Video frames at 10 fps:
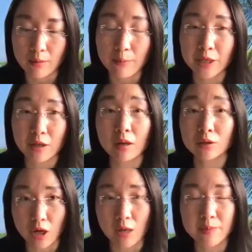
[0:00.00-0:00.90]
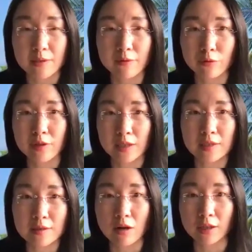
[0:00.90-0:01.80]
PR jobs for
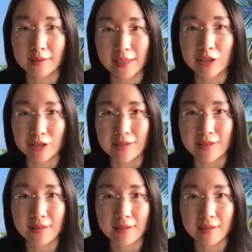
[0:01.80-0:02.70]
these organizations?